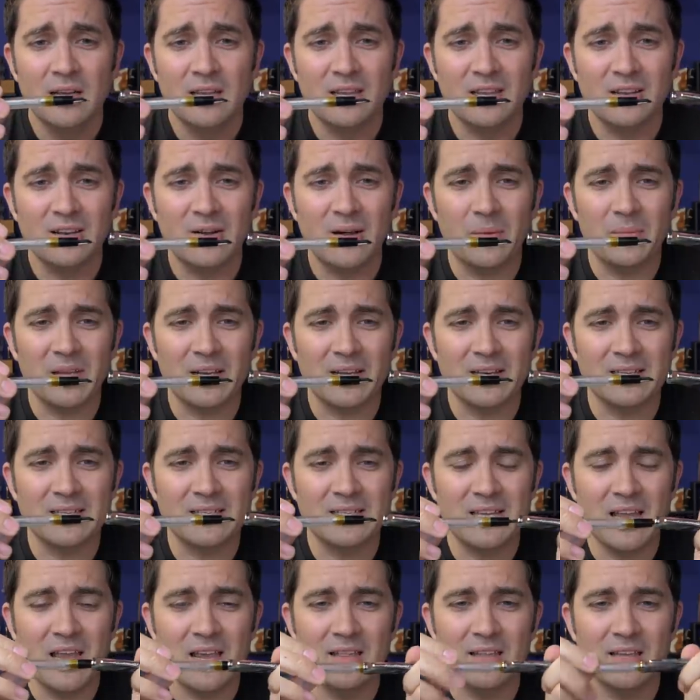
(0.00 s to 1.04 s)
you know, I'm not going to
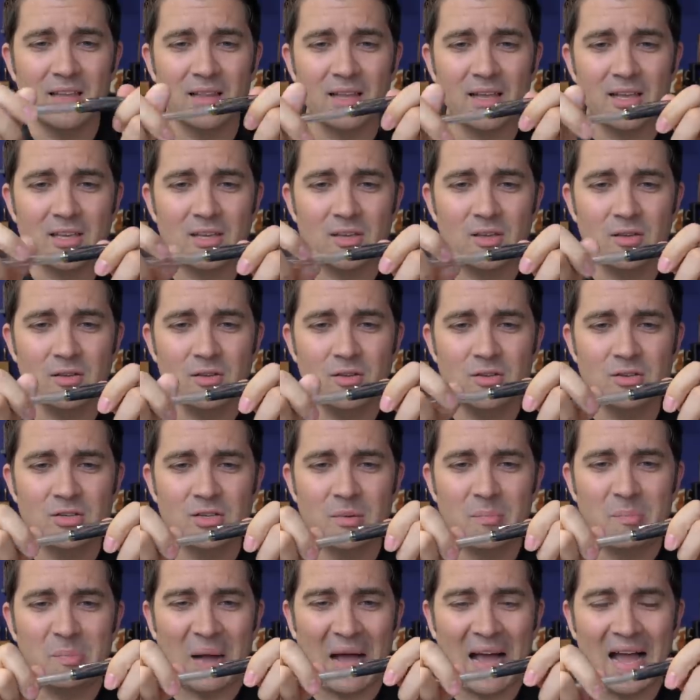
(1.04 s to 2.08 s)
say that like you
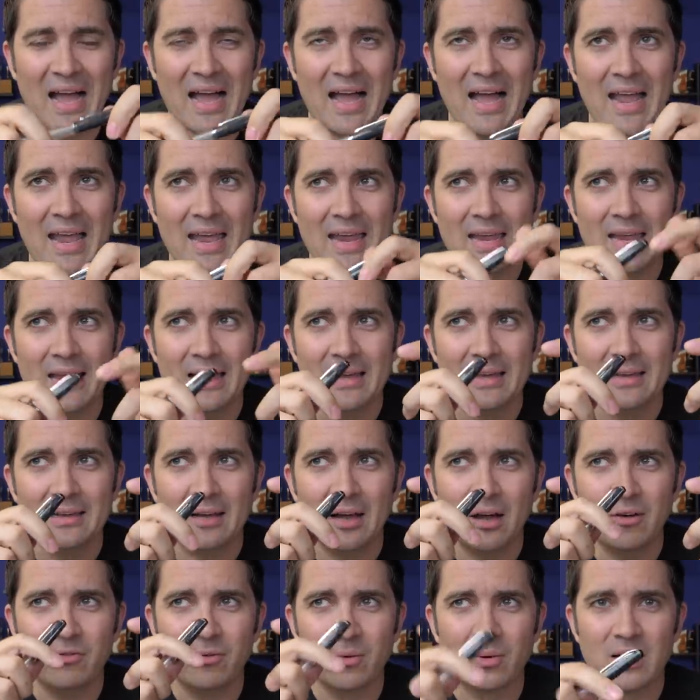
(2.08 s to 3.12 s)
should buy
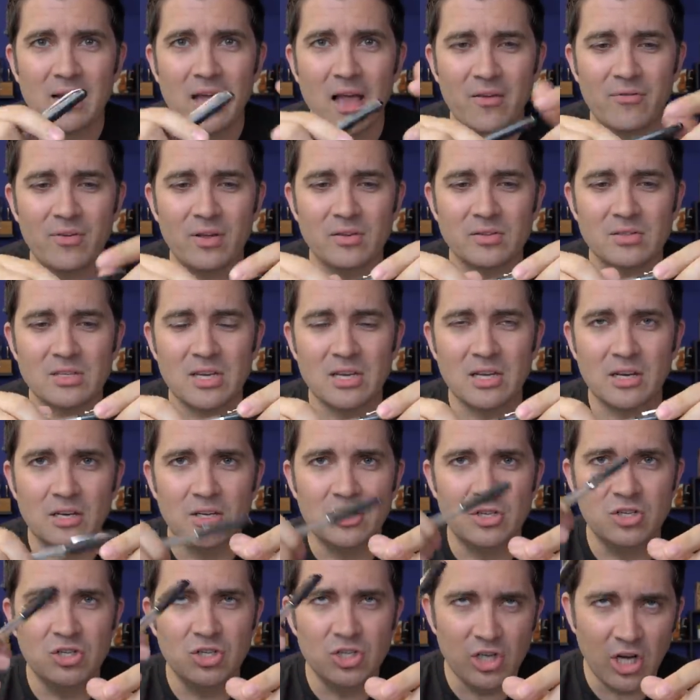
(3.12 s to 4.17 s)
a four and a half ounce ink
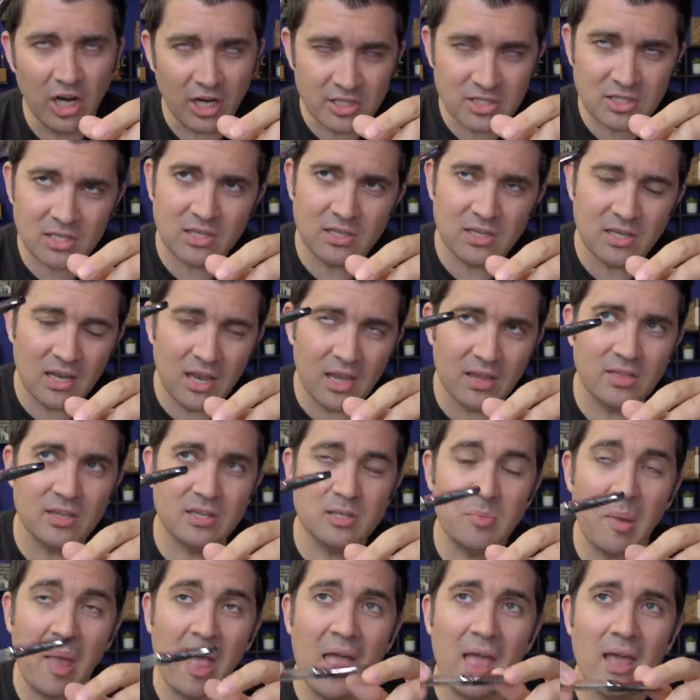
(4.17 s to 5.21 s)
just to get
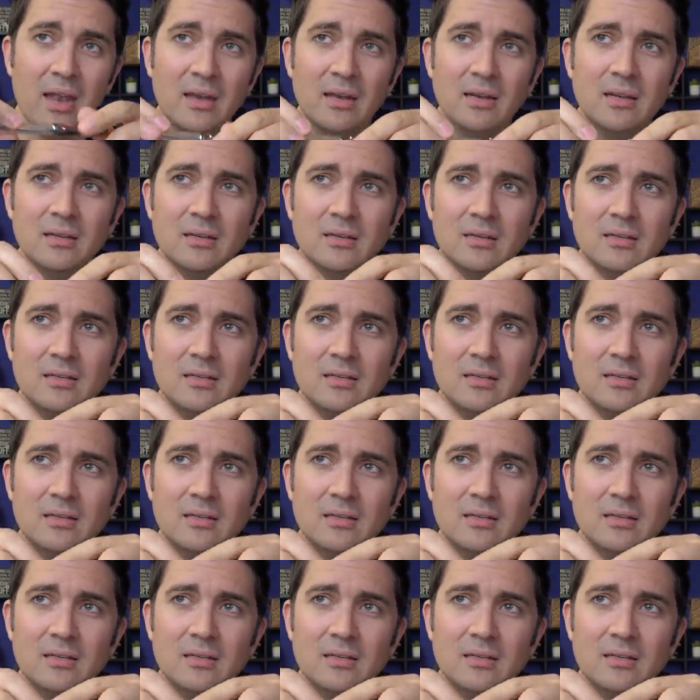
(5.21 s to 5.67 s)
this pen